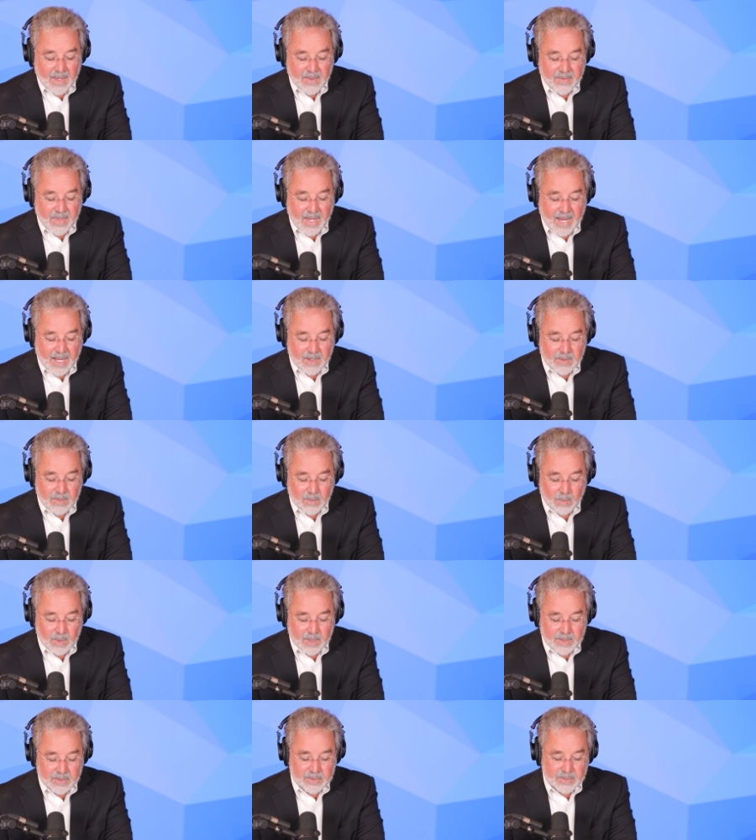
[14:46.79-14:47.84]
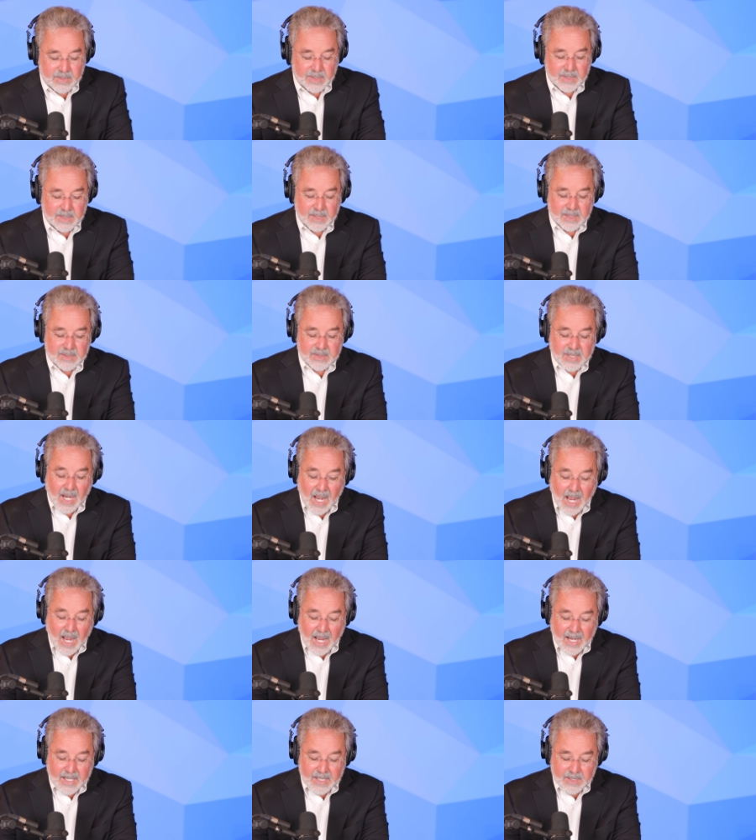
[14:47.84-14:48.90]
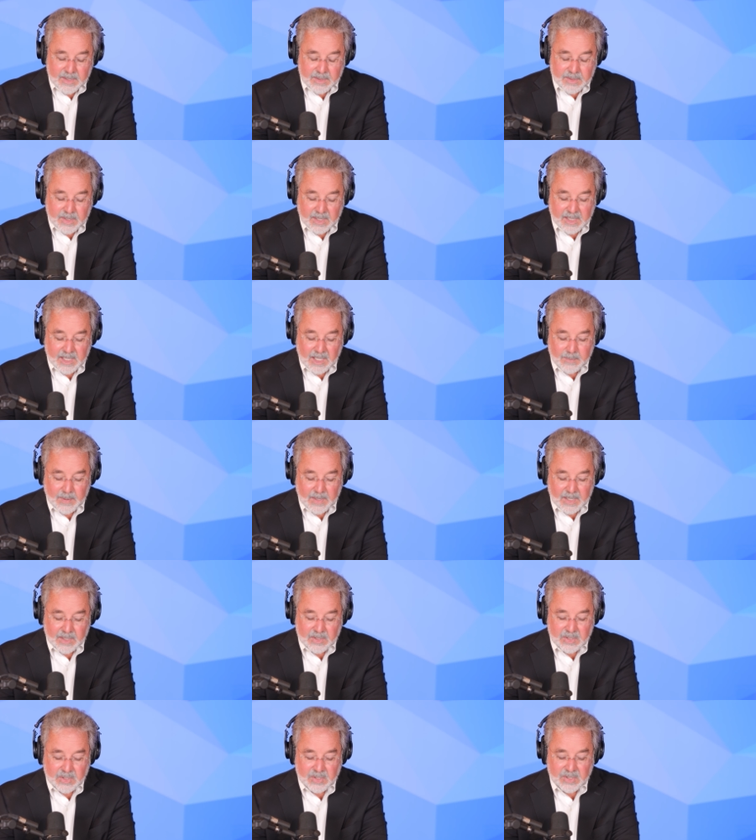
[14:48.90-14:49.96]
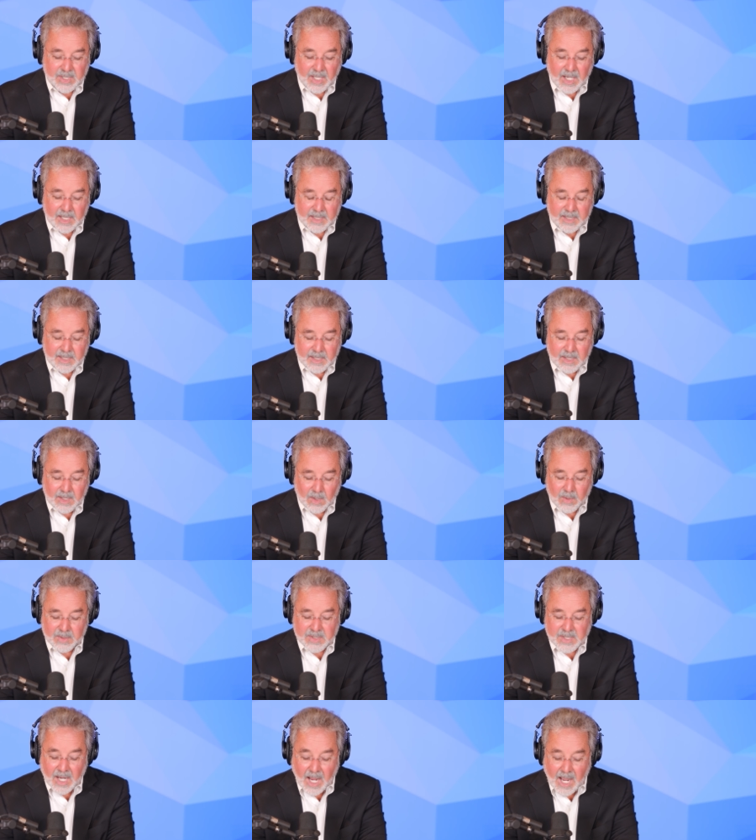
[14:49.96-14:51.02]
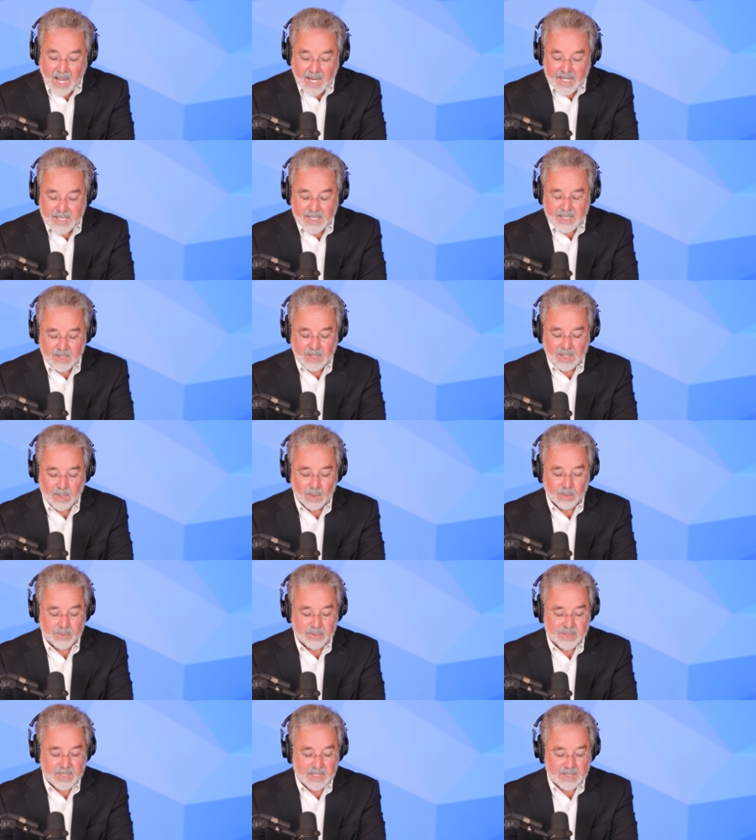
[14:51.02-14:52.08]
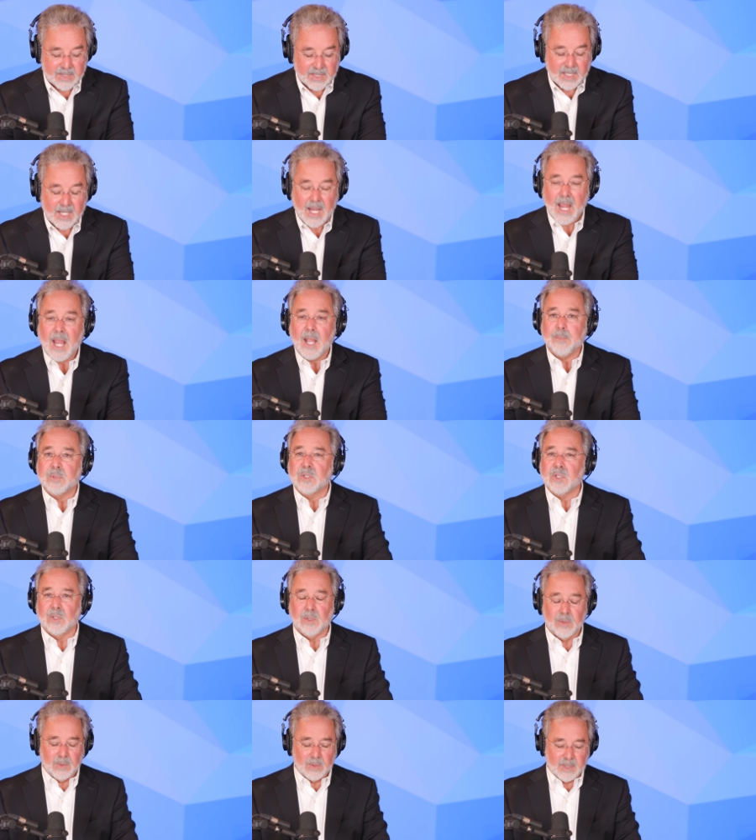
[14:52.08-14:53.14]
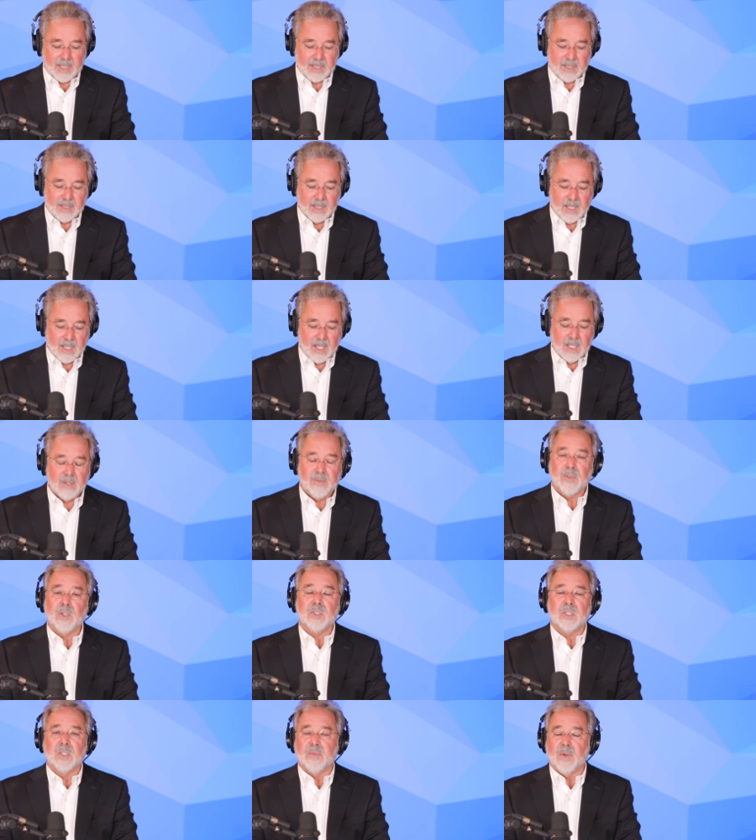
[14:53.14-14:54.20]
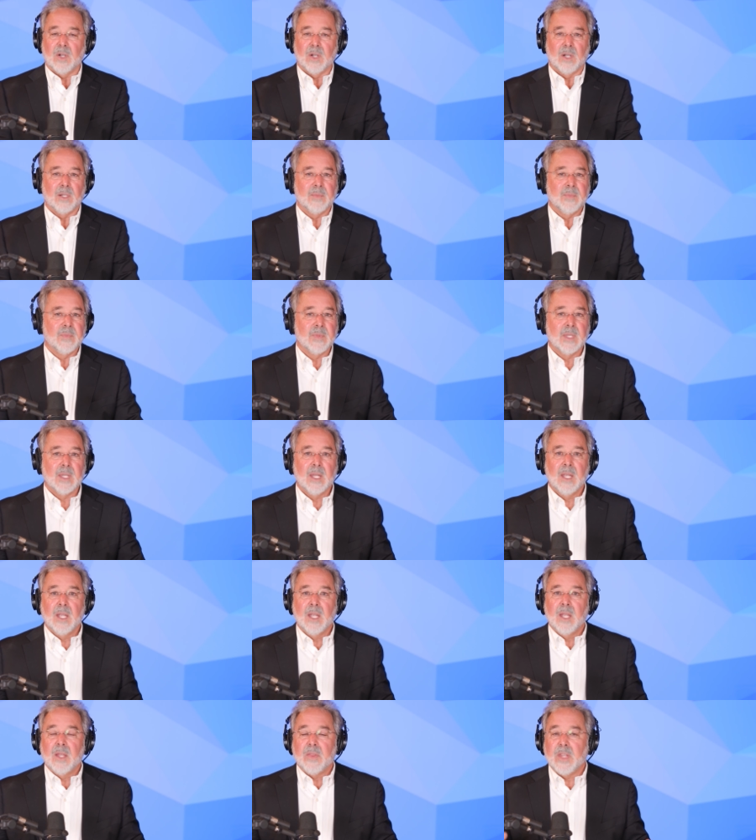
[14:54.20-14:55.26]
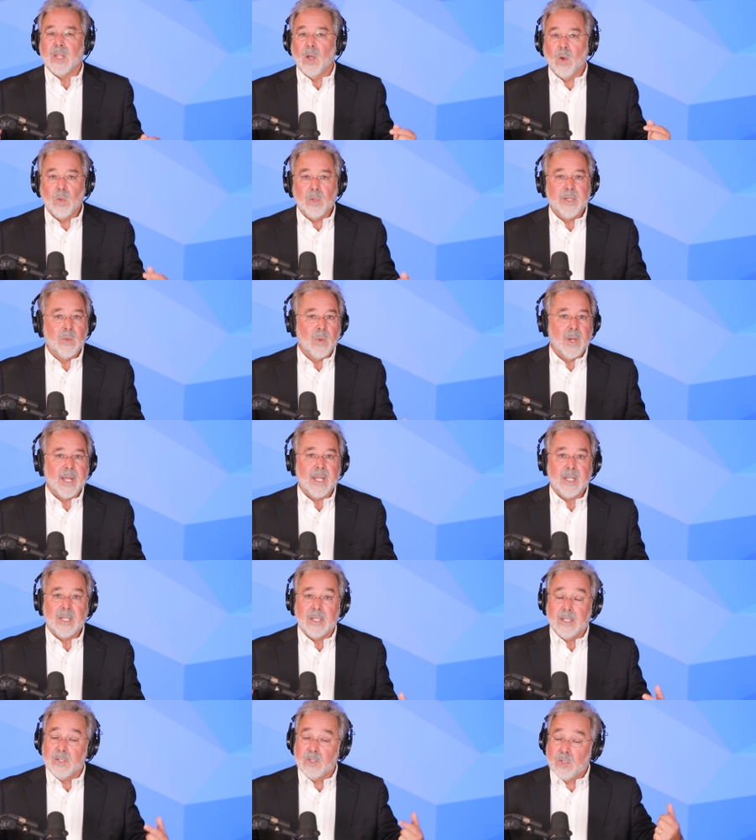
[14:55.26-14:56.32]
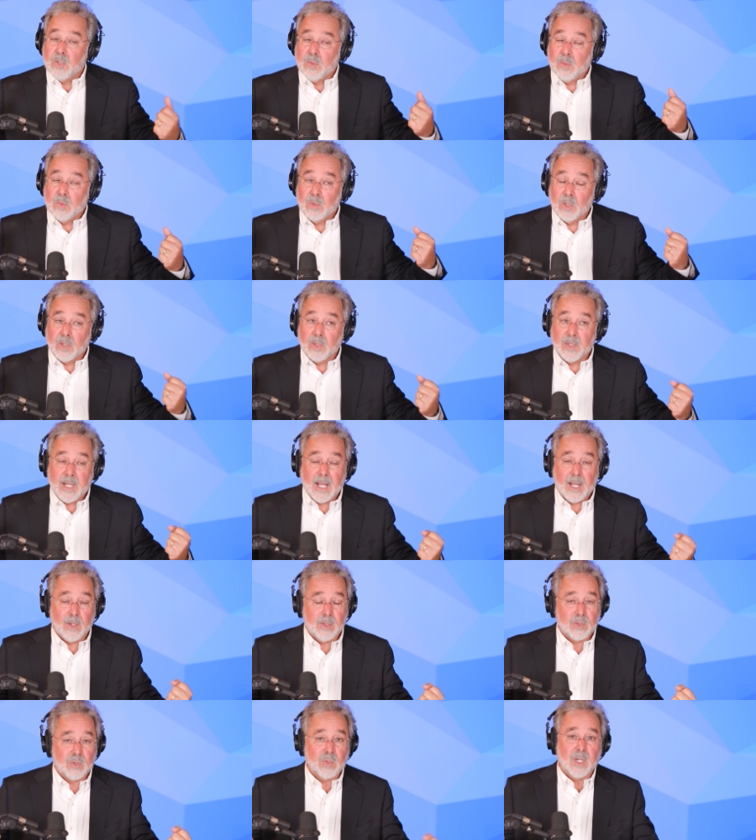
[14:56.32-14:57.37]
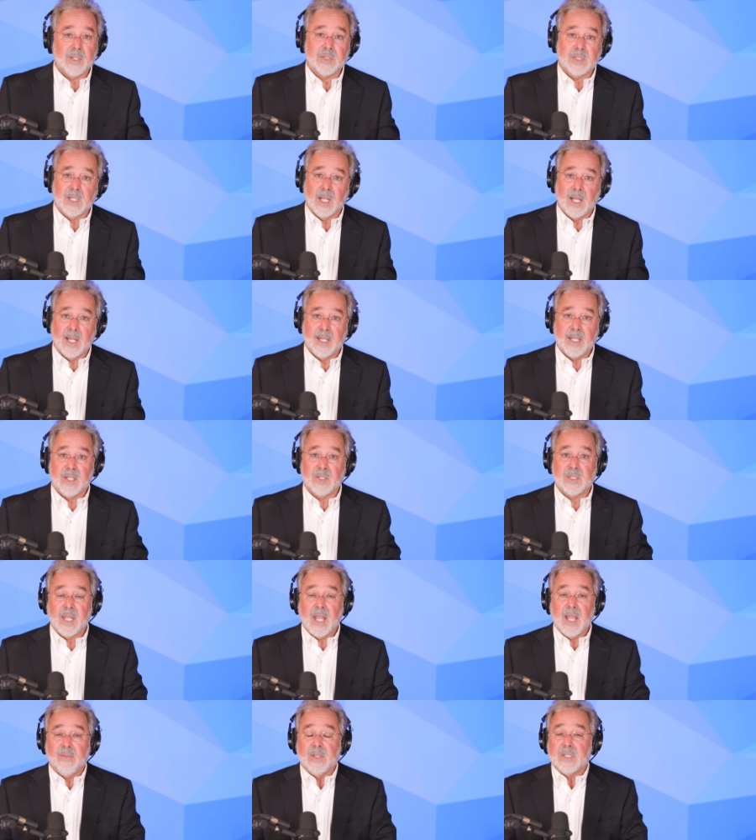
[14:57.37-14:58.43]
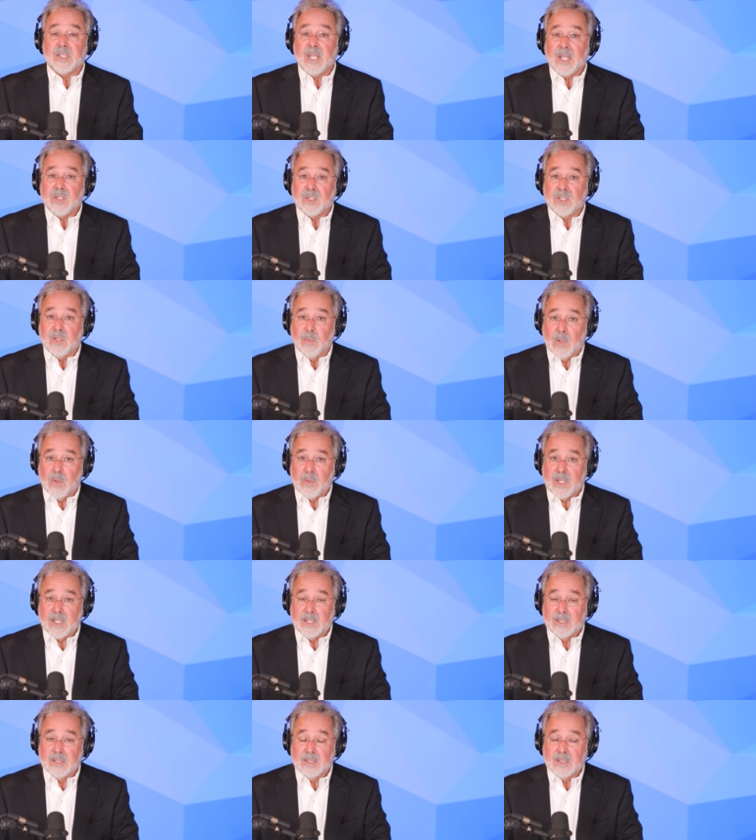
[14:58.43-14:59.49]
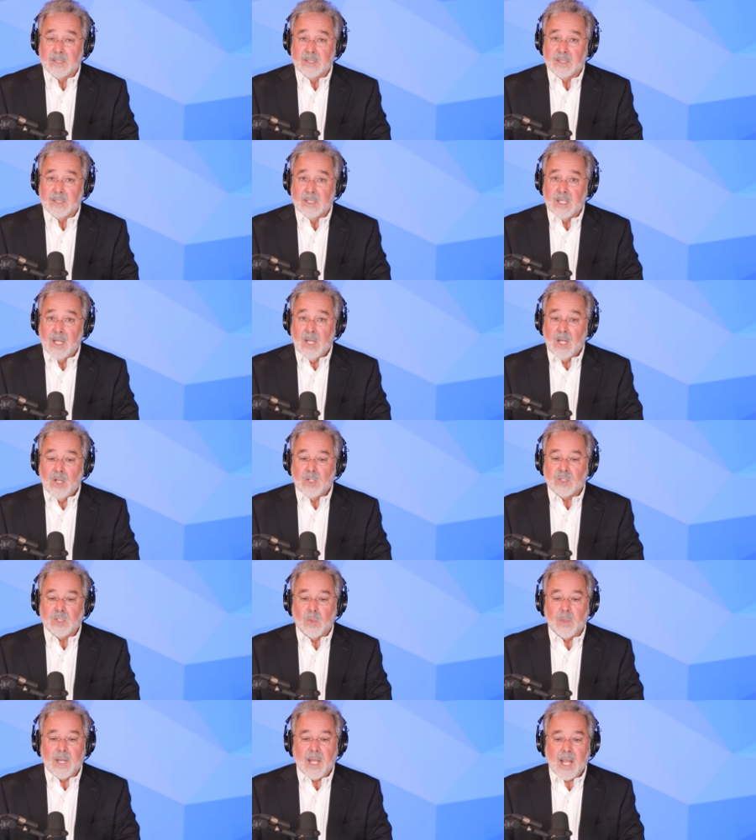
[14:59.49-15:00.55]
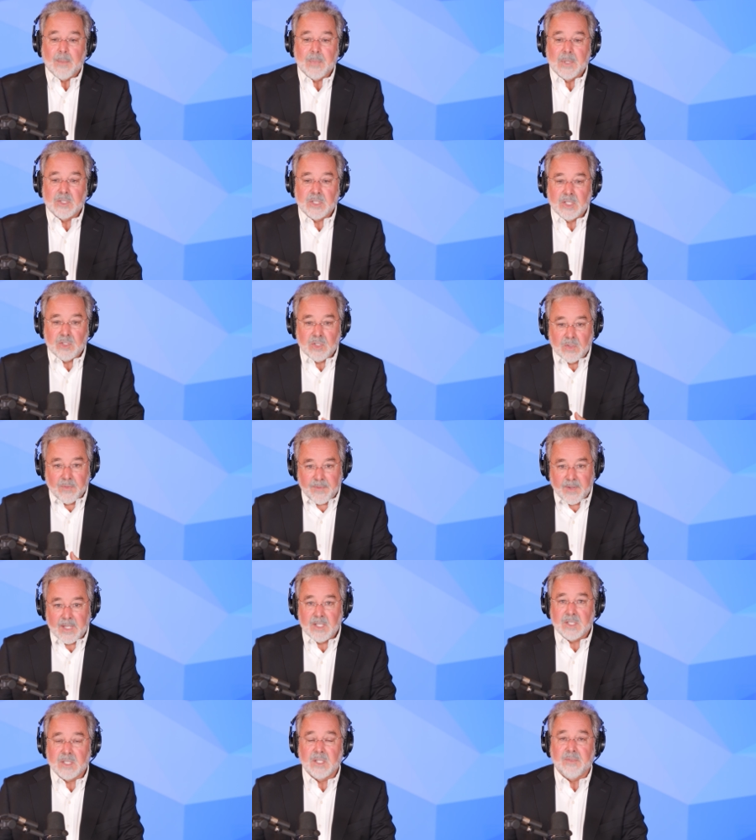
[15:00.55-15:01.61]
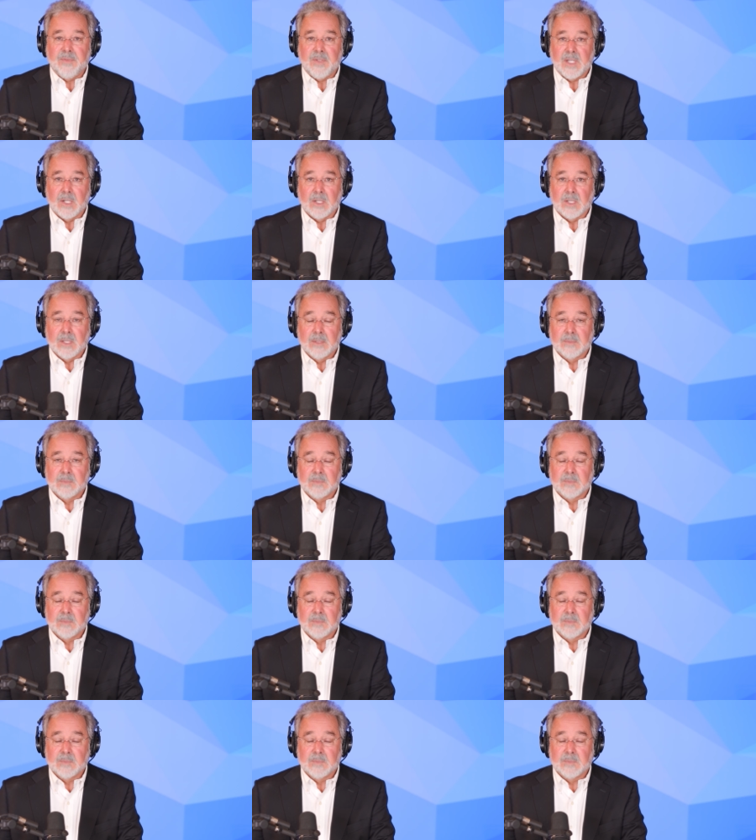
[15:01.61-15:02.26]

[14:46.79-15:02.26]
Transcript: that was tied to keeping us stuck or tied in the old season? Absolutely. First of all, the only way to learn how to trust God is to have a testimony. So, what happens is you face the fear,